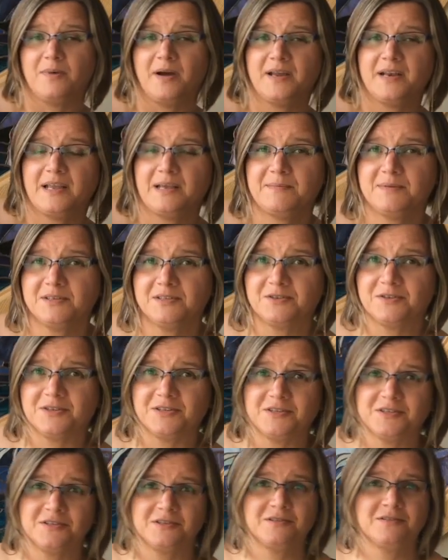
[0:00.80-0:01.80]
my name is
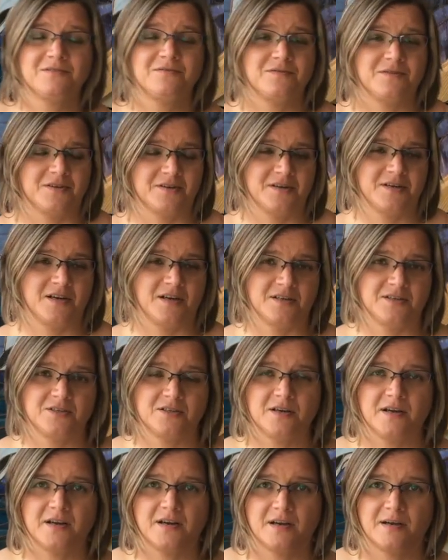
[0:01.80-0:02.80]
Kristel
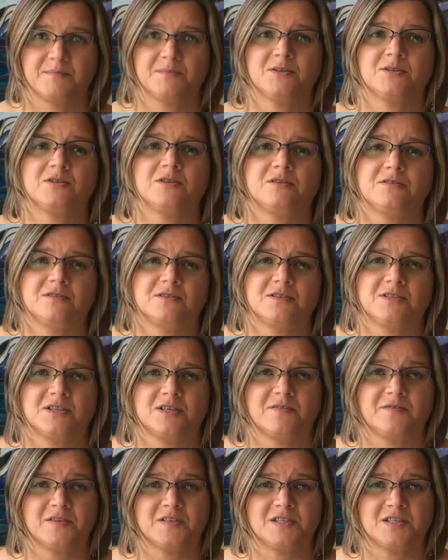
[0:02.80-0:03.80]
Fleuren-Hunter, and I'm the Children's
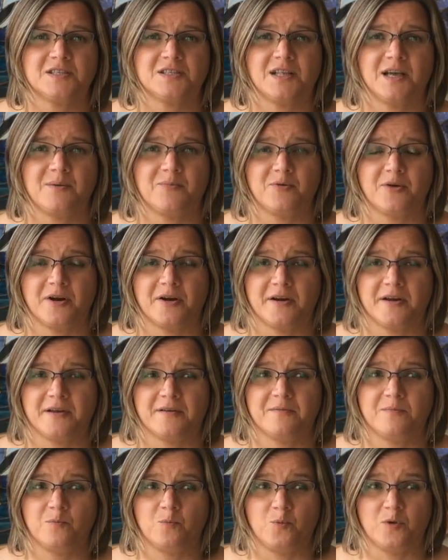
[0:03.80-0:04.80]
Services
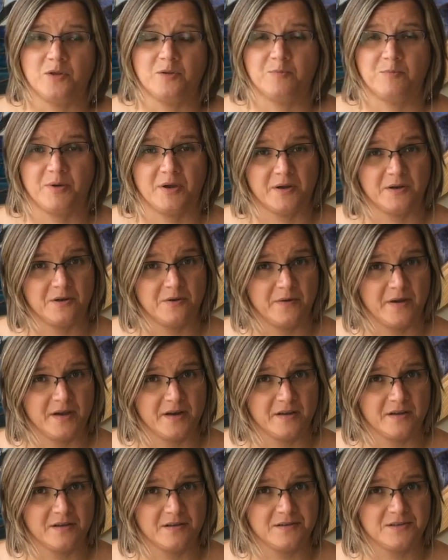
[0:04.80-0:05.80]
Librarian with
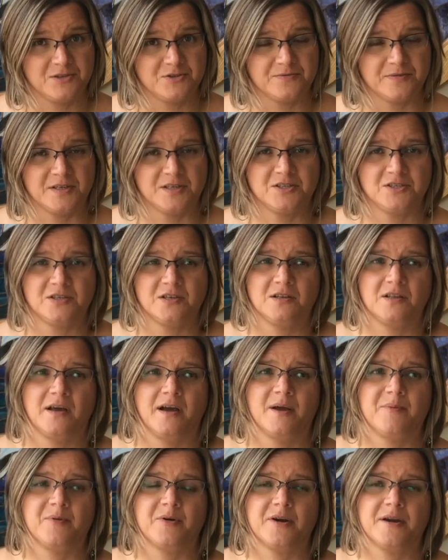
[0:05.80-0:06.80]
Pictou-Antigonish Regional
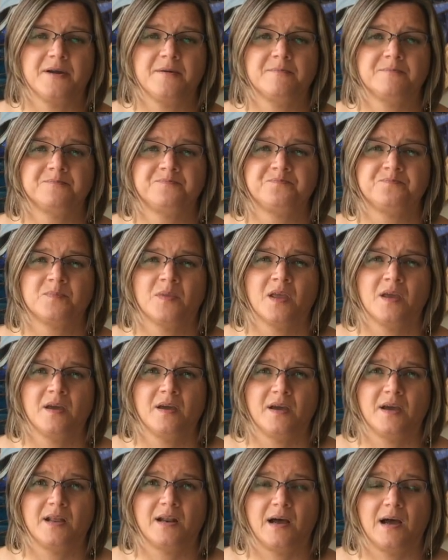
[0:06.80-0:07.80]
Library.
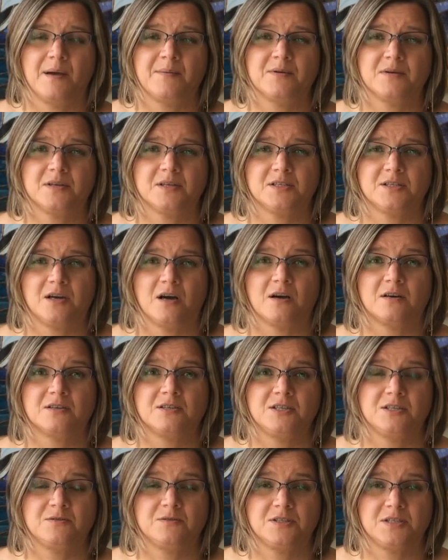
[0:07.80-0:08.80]
And I'm going to
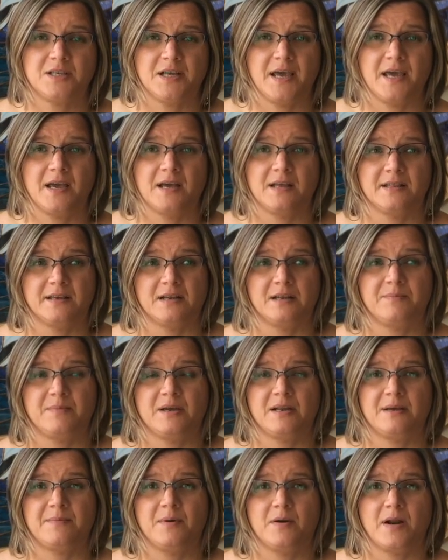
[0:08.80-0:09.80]
talk to you today a little
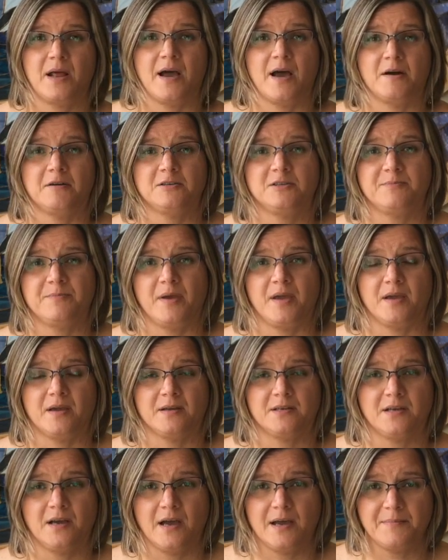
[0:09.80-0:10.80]
bit about how to make
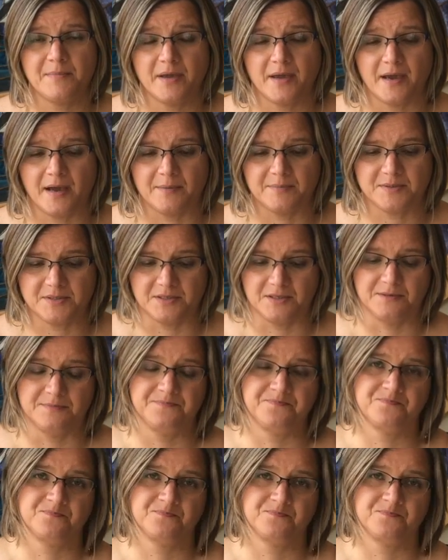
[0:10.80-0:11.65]
a time capsule.